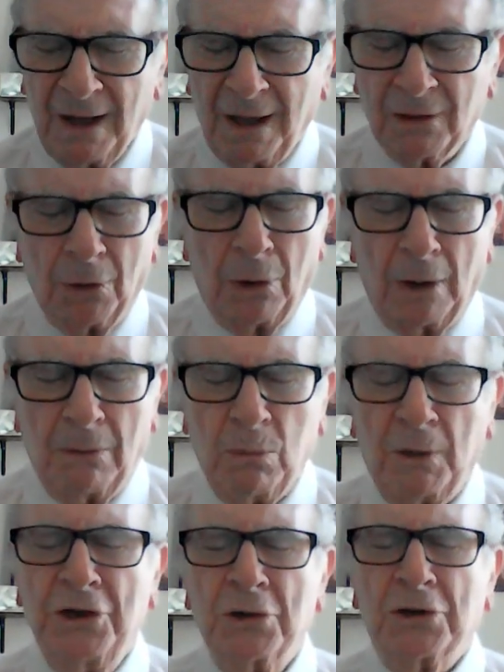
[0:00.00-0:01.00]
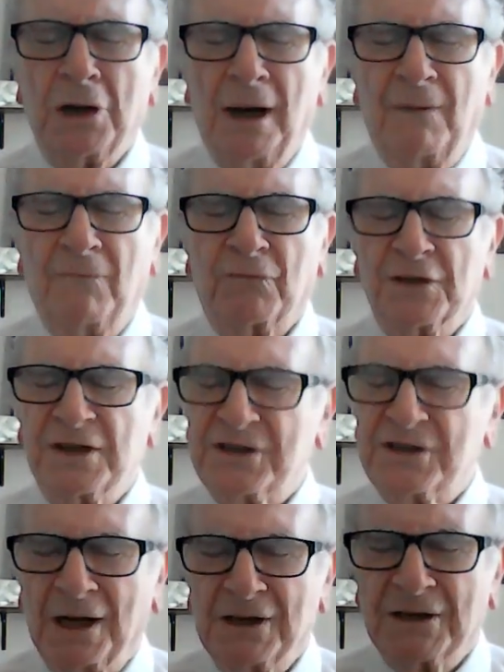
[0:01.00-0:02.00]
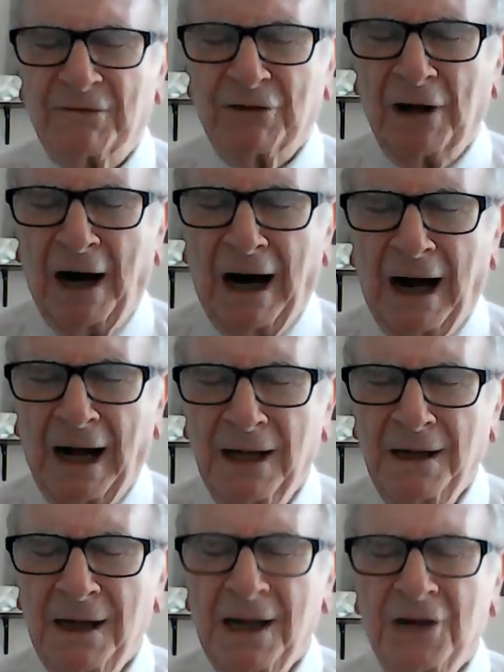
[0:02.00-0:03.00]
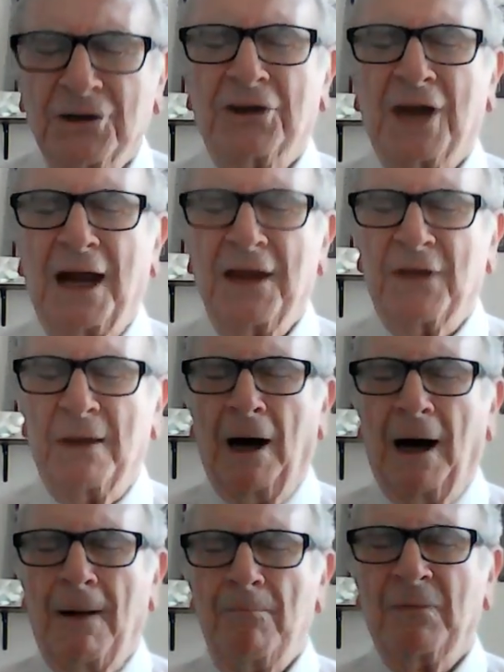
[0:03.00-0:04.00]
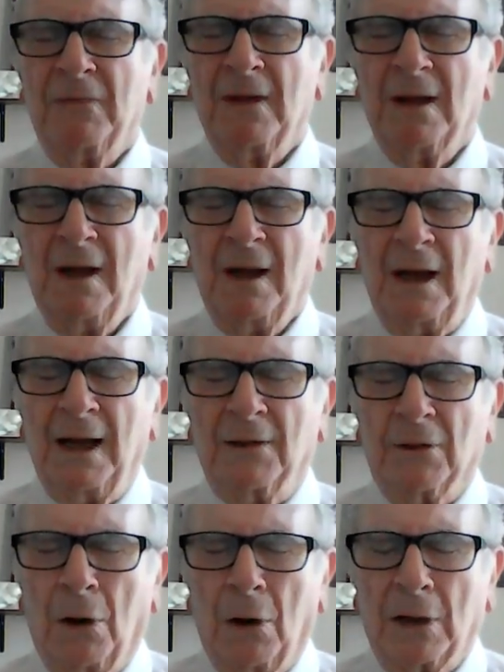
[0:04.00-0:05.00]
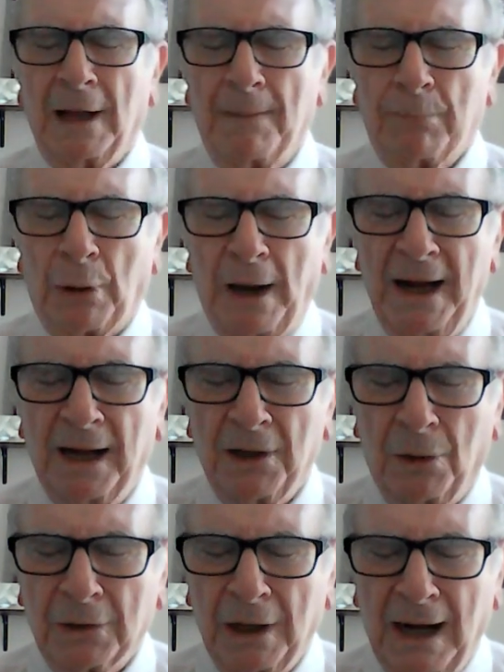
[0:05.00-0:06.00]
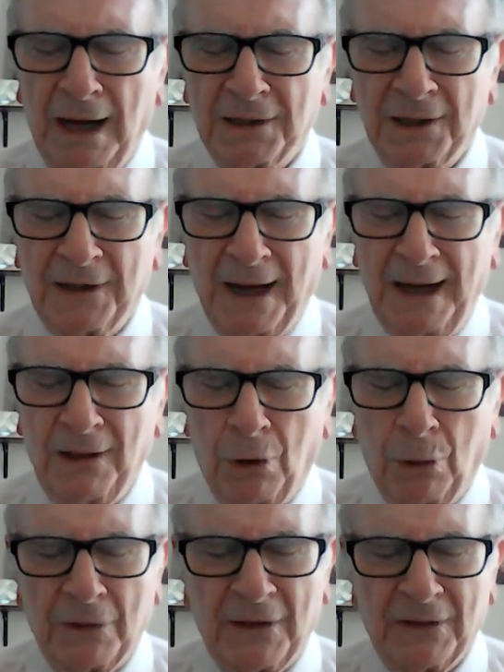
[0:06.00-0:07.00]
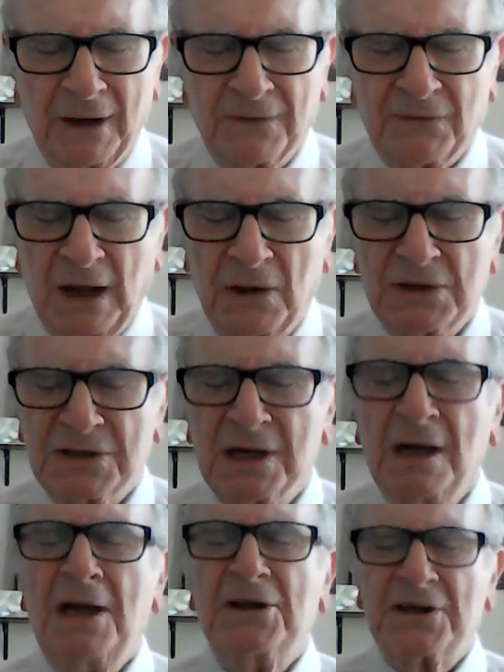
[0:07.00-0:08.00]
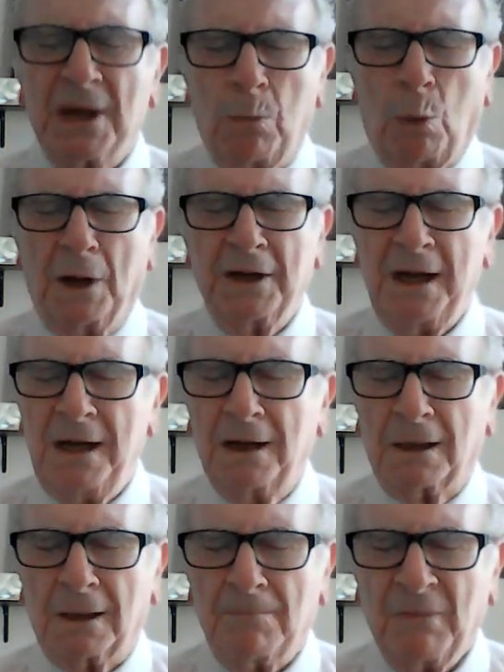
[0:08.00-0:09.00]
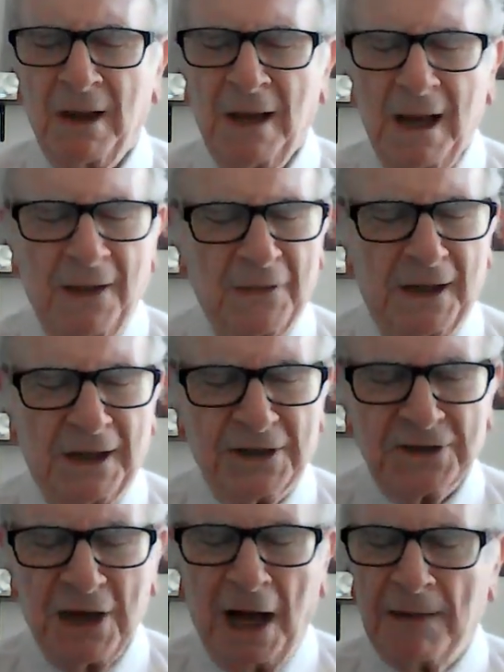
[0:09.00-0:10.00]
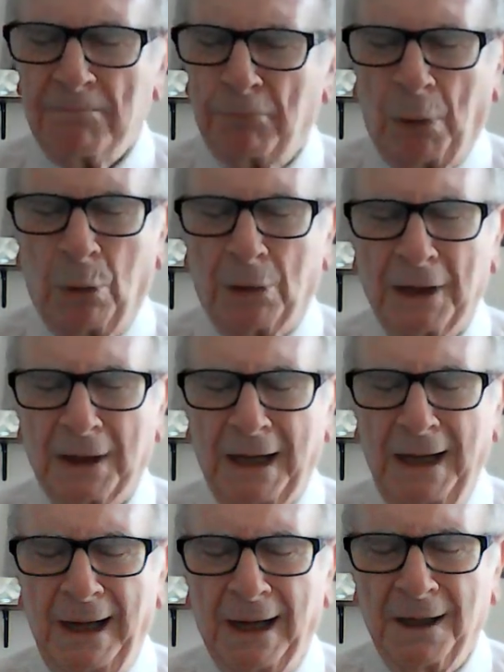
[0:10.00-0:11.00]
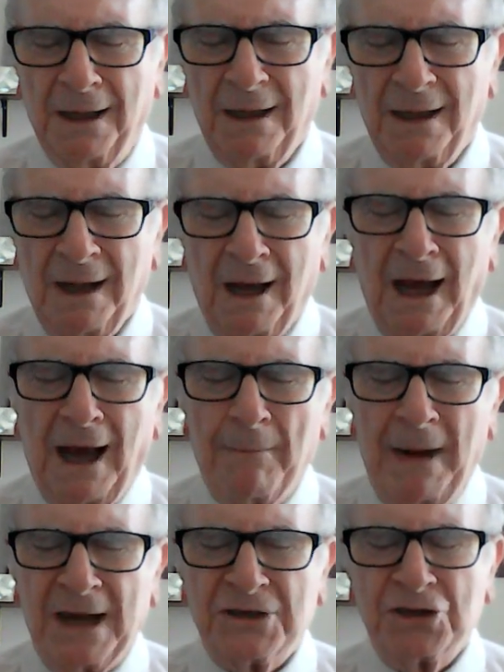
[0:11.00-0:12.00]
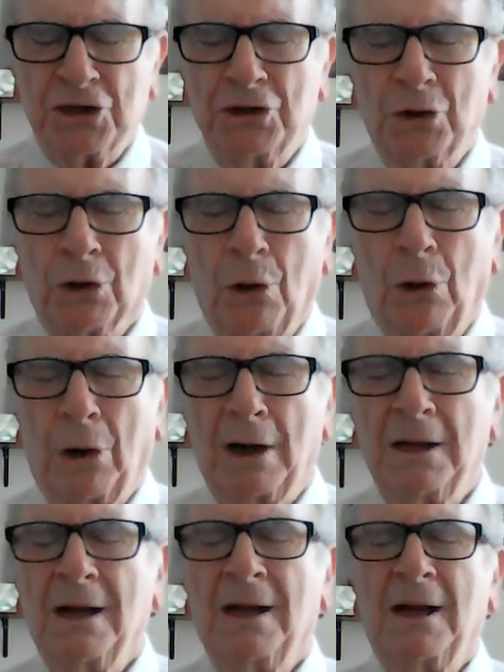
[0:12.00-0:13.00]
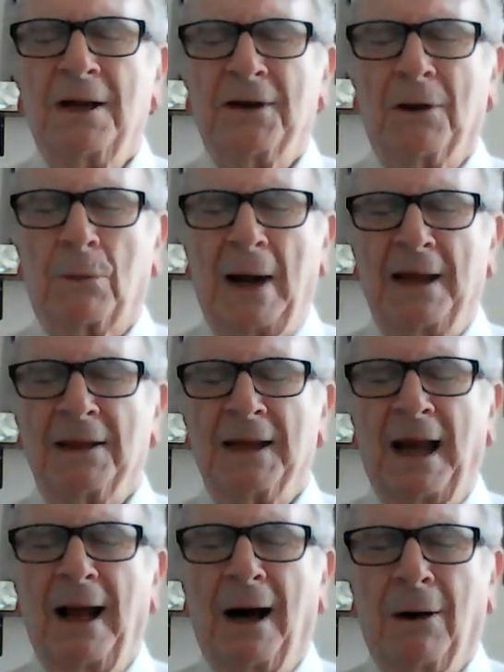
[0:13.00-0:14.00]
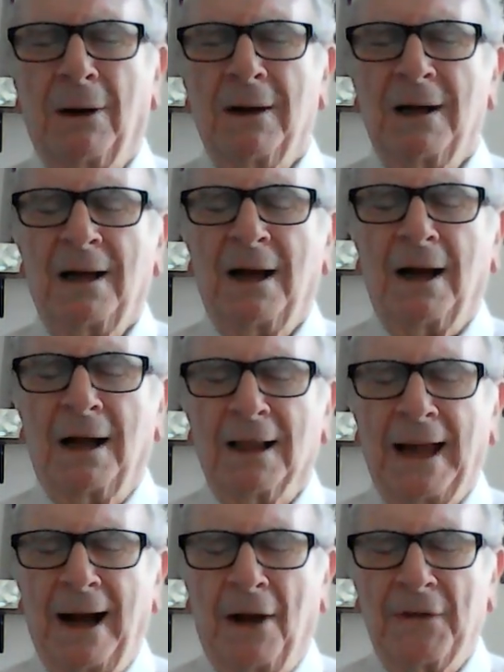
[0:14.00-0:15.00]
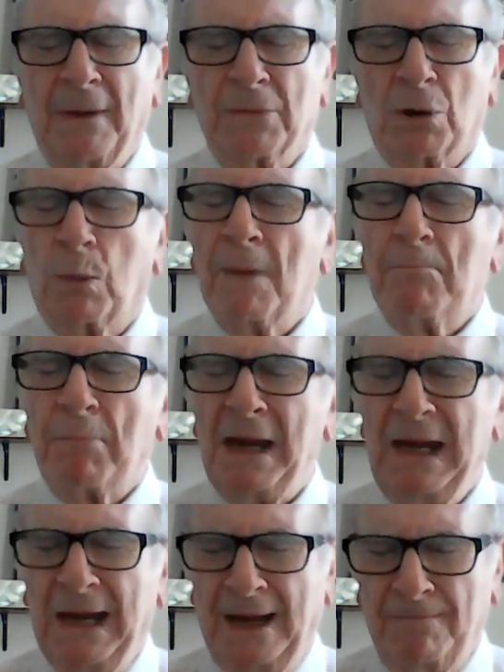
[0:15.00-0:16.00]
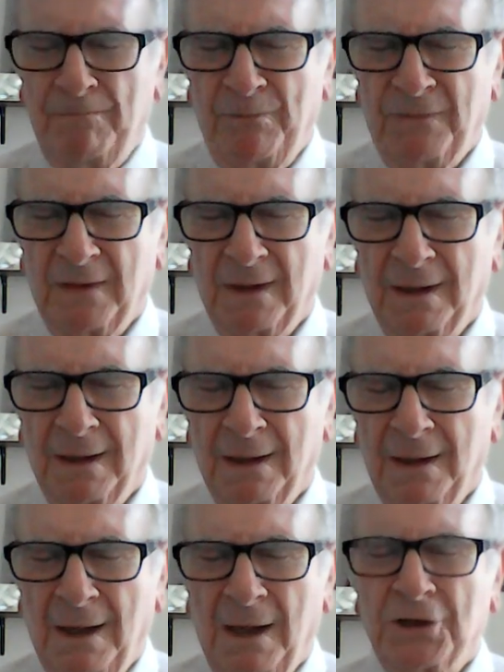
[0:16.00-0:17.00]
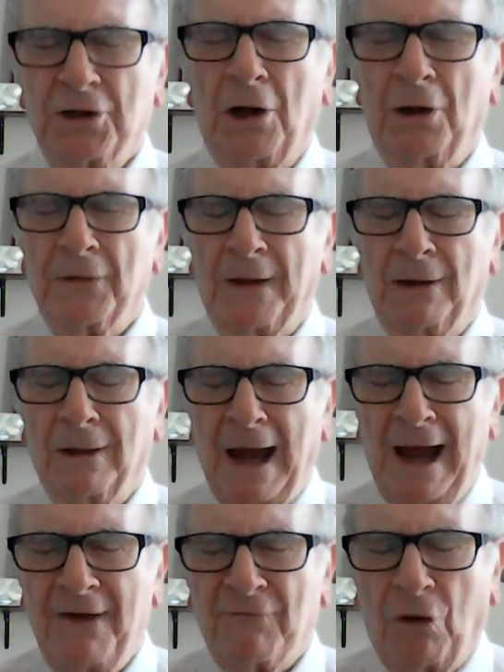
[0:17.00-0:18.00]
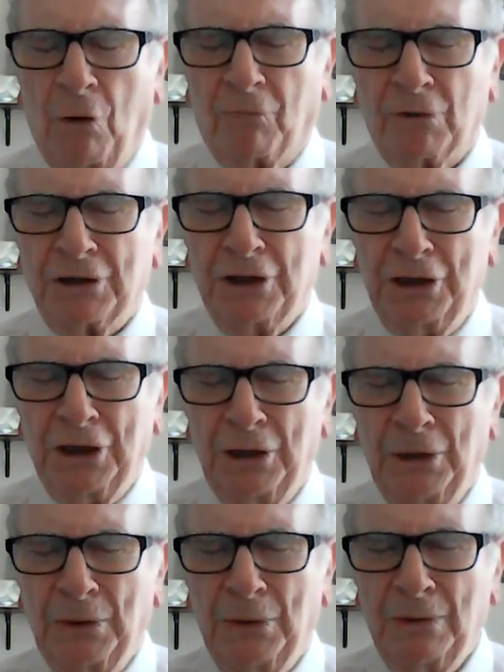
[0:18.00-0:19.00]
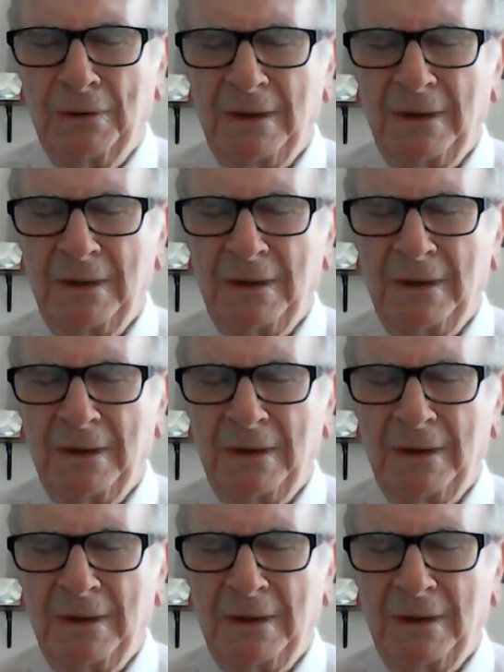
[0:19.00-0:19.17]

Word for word: Lord, when you come for the sons of God to take them up. And Lord, I pray and oh God today, Lord, that there's someone here that is not born again. I'm asking you, Lord, to right now allow them to repent turn their life over to you.